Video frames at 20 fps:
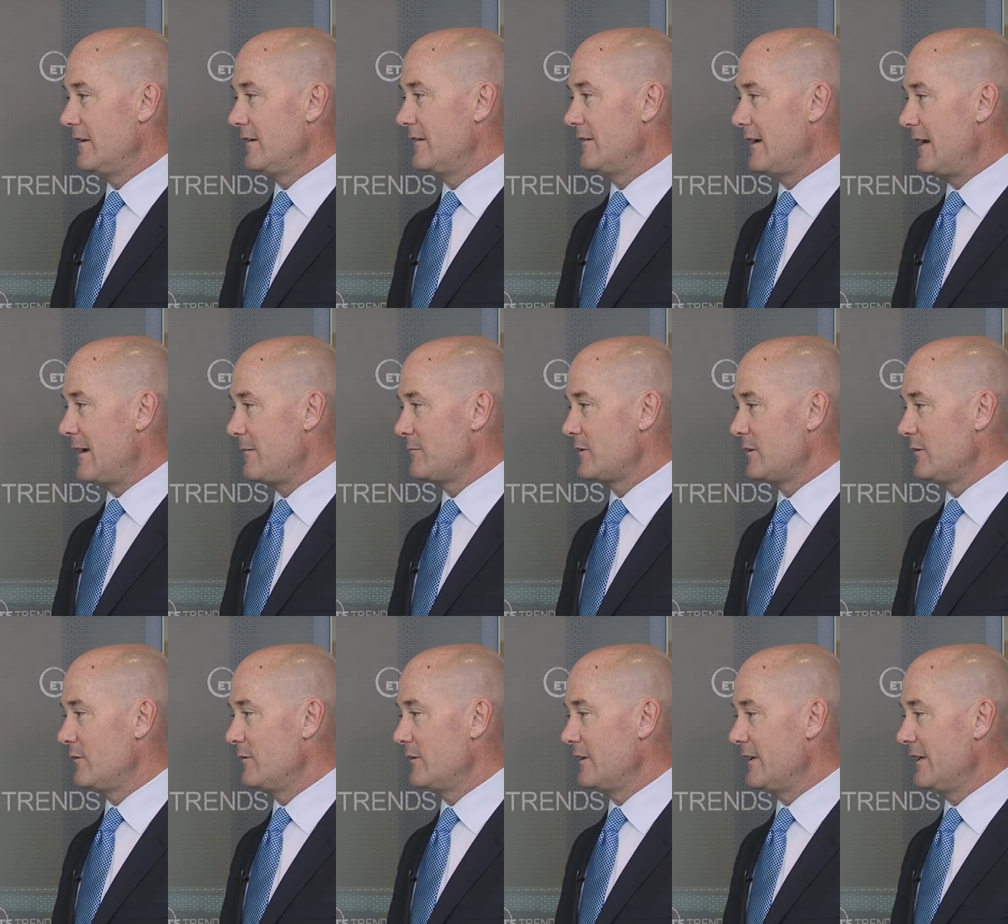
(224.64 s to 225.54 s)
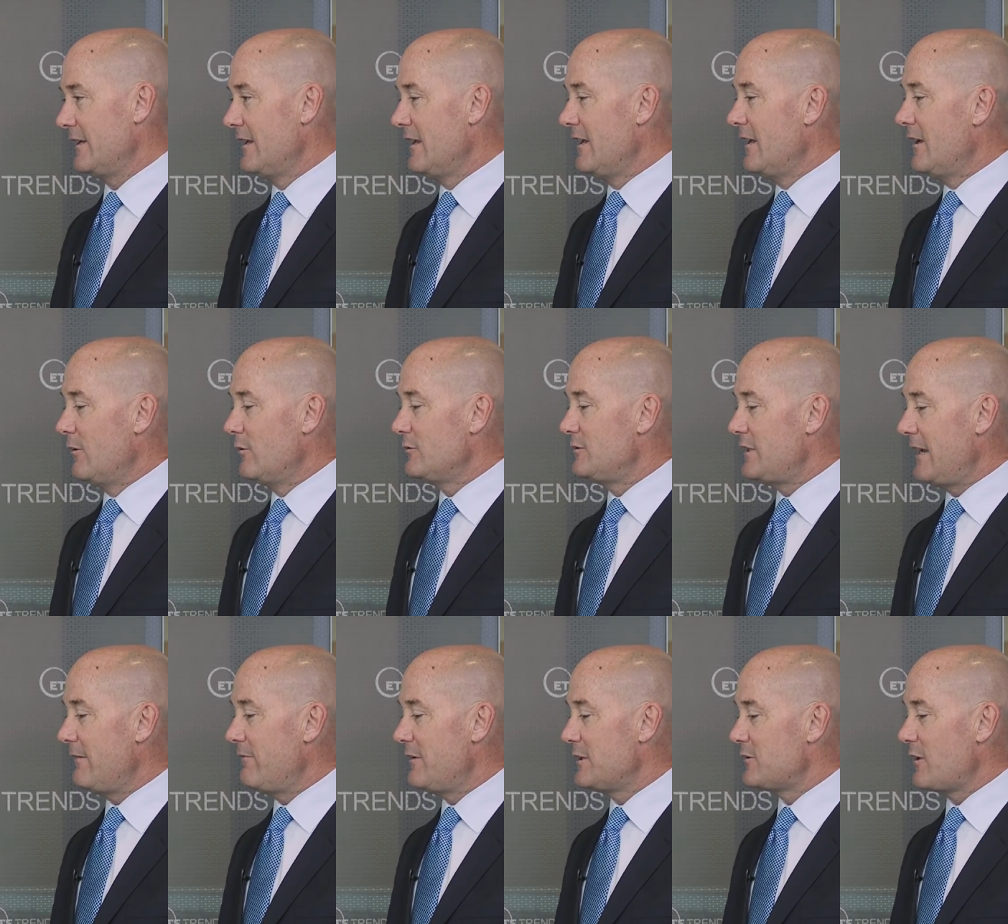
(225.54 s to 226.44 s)
Yeah, absolutely. Well,
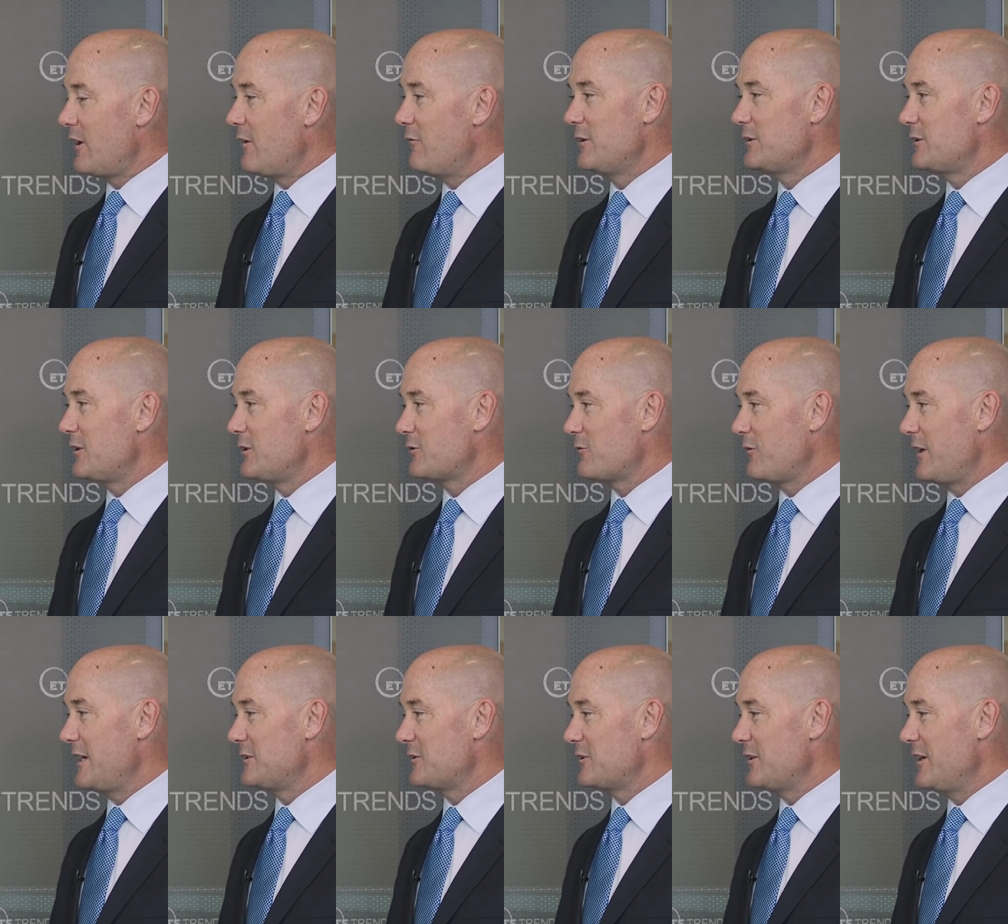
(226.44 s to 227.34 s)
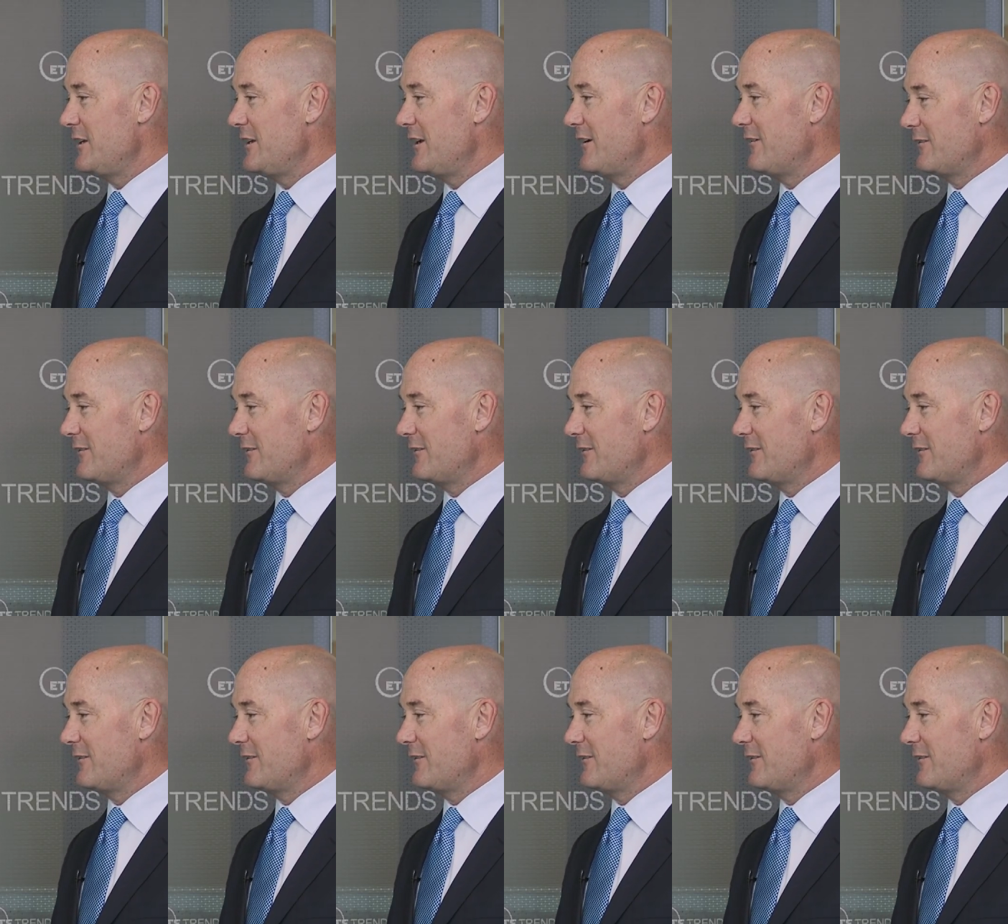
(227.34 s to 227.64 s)
Dave, as always, it's great seeing you.